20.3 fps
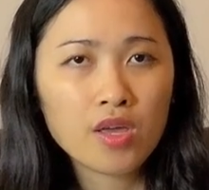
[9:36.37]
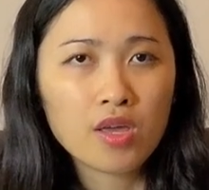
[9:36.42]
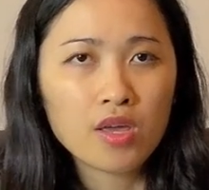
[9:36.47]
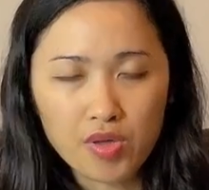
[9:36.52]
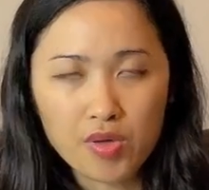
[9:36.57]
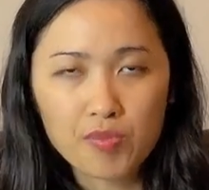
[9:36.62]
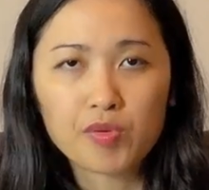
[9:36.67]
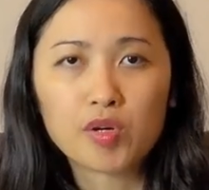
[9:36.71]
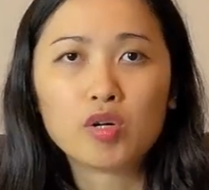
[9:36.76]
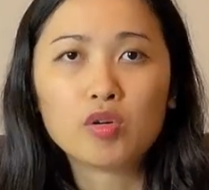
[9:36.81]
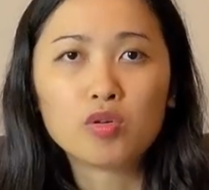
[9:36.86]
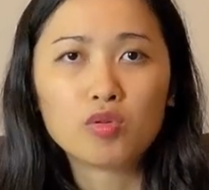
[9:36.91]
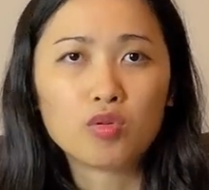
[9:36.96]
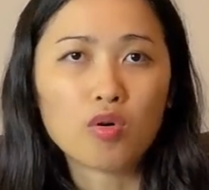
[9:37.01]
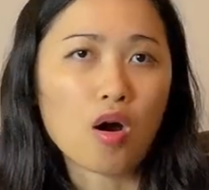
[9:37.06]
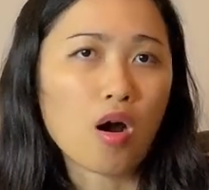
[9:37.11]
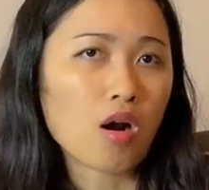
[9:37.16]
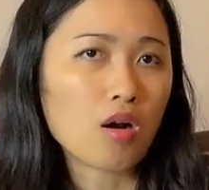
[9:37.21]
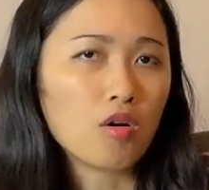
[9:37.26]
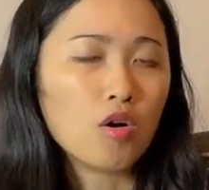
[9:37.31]
people who
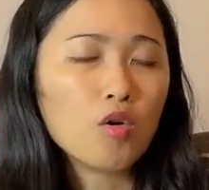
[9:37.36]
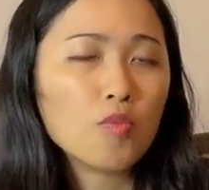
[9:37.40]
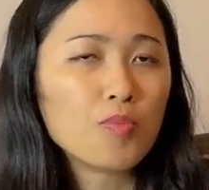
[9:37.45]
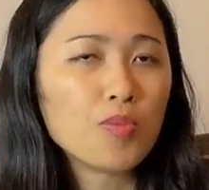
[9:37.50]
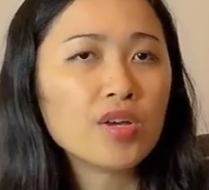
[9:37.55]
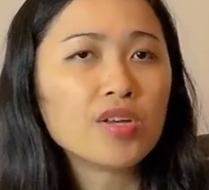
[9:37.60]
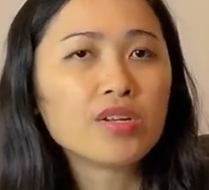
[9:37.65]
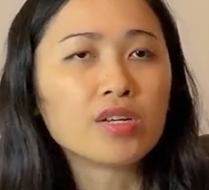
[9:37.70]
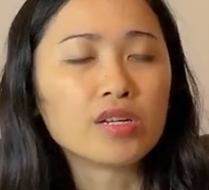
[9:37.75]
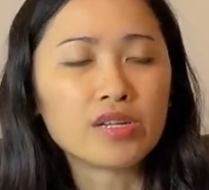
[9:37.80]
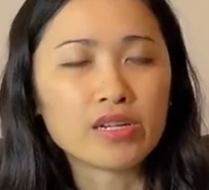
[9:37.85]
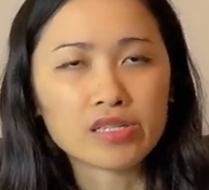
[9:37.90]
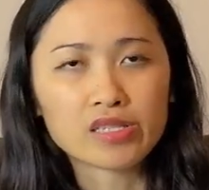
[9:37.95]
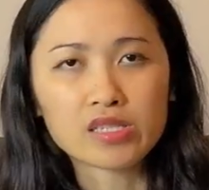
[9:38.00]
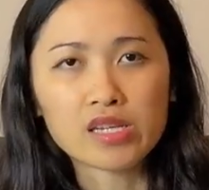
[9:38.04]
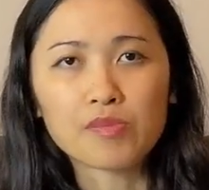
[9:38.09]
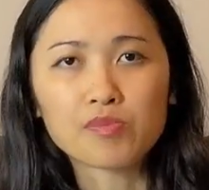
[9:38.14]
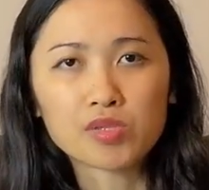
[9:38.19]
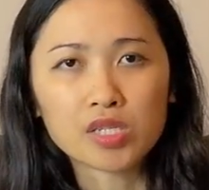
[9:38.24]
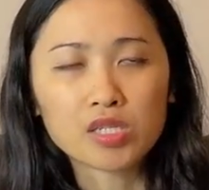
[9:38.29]
are open and
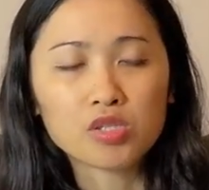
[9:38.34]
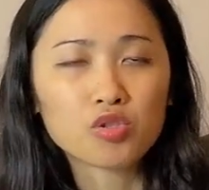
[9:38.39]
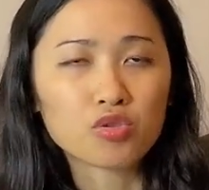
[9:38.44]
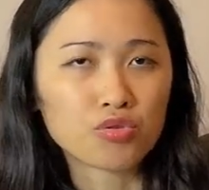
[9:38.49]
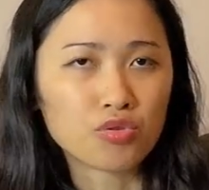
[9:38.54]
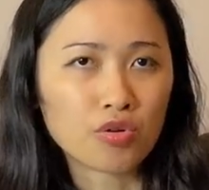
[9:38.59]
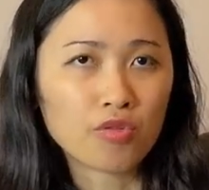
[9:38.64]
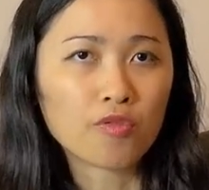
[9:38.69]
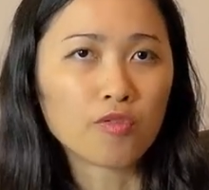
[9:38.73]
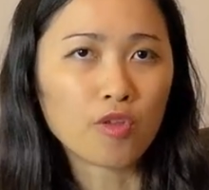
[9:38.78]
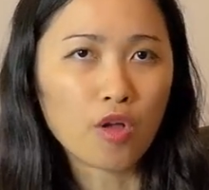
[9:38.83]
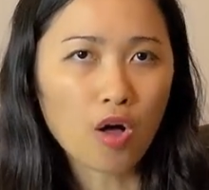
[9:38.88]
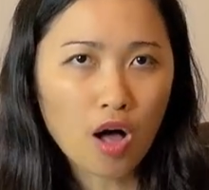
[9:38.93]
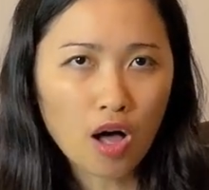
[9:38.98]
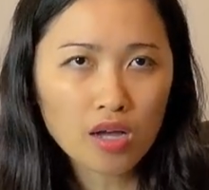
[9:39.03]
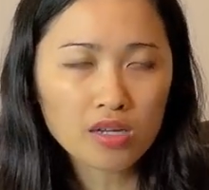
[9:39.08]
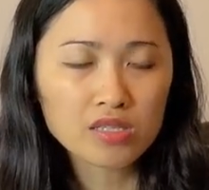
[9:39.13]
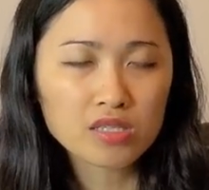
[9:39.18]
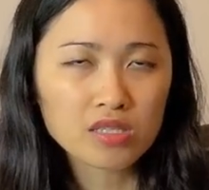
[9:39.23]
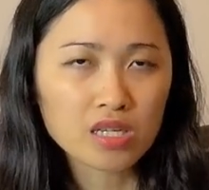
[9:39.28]
accepting to your
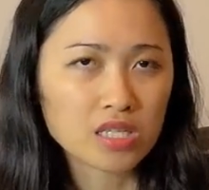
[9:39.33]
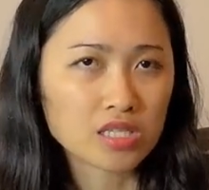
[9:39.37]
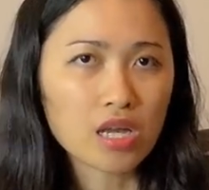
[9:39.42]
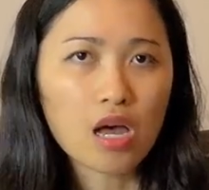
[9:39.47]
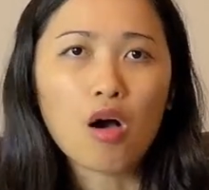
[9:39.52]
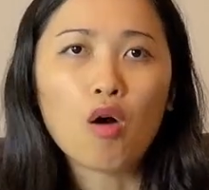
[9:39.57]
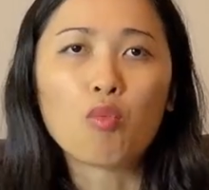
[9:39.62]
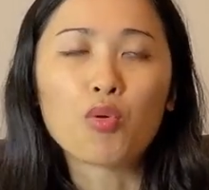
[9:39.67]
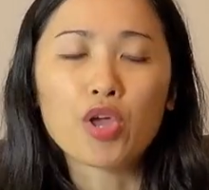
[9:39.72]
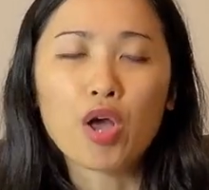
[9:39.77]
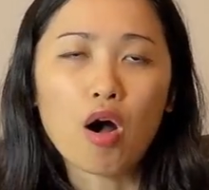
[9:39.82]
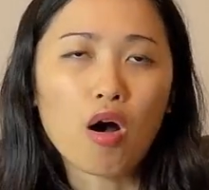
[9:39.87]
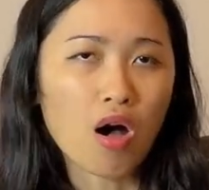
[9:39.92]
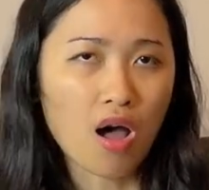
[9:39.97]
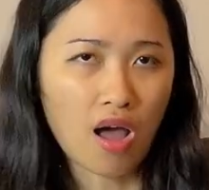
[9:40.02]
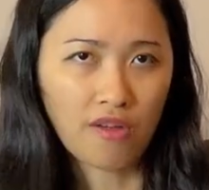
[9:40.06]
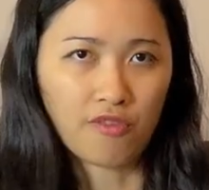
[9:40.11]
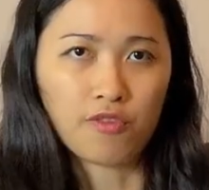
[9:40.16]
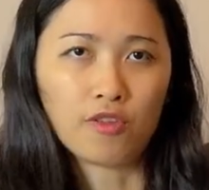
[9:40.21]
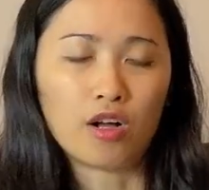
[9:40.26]
flaws because we all
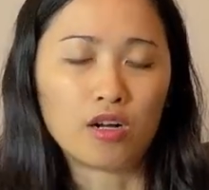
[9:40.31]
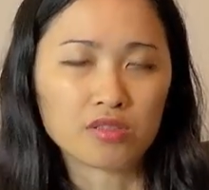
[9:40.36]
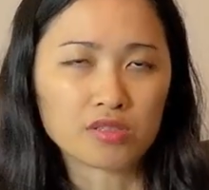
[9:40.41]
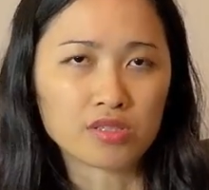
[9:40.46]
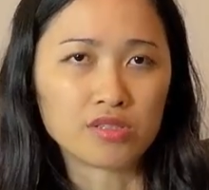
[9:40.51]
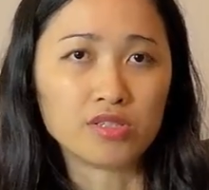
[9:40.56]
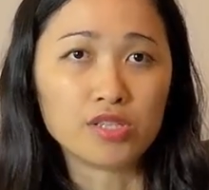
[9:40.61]
have flaws.